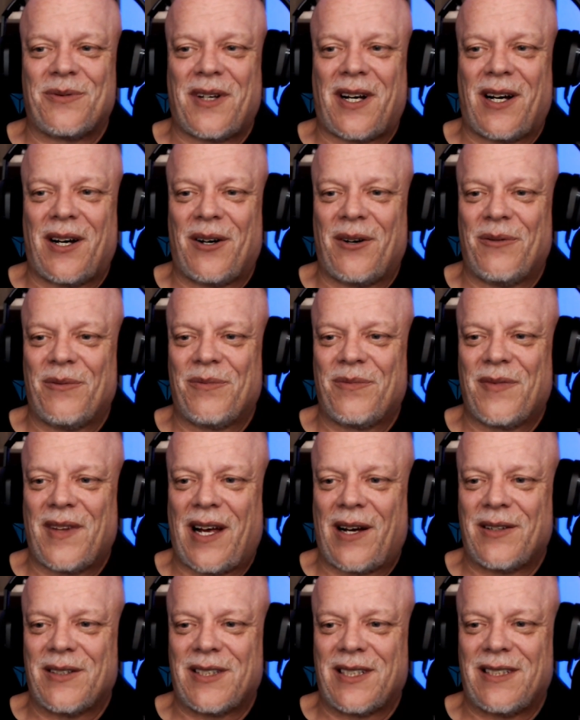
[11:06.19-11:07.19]

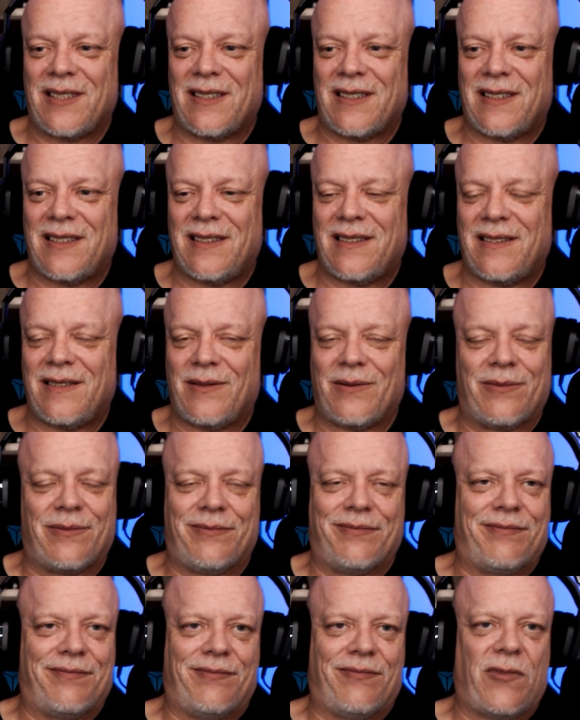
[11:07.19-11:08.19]
I was in
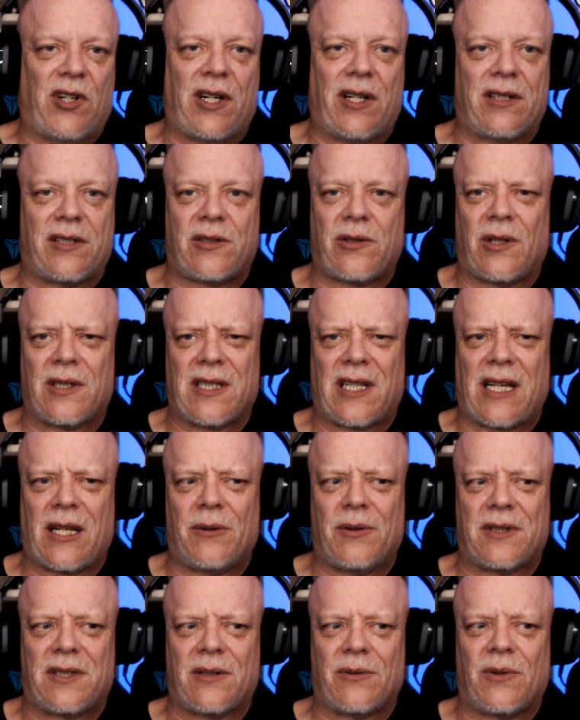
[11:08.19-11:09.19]
one of the stores, I think it
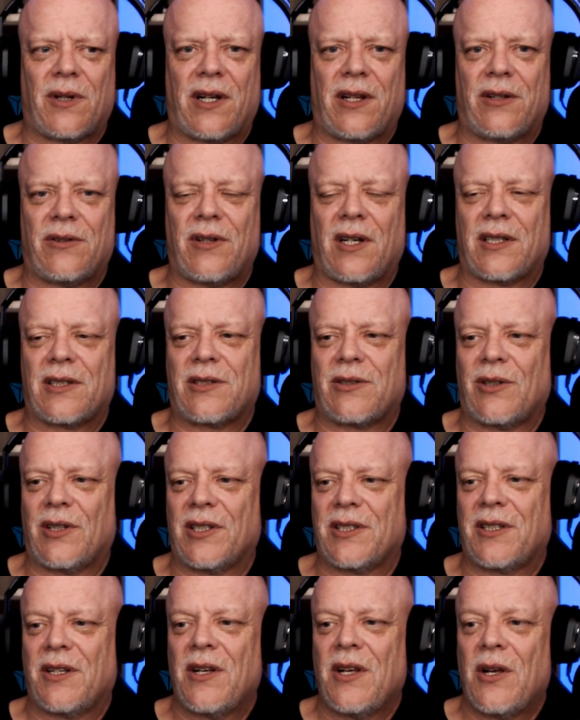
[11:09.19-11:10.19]
was one of the drug
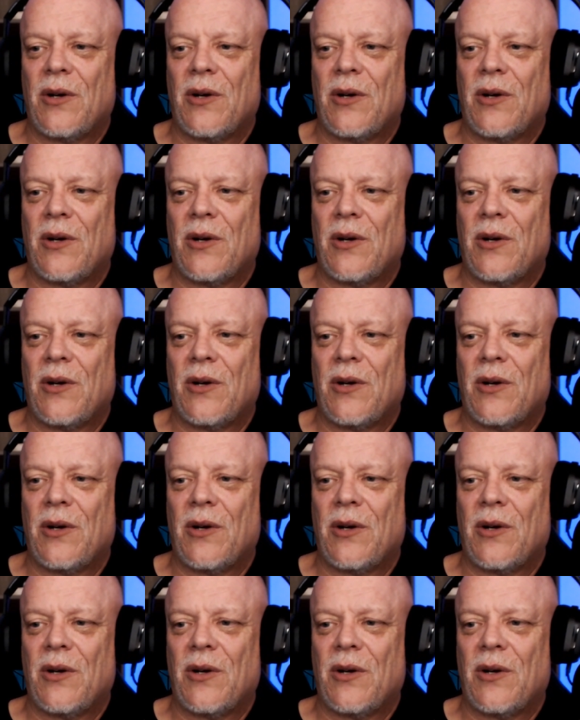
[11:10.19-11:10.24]
stores,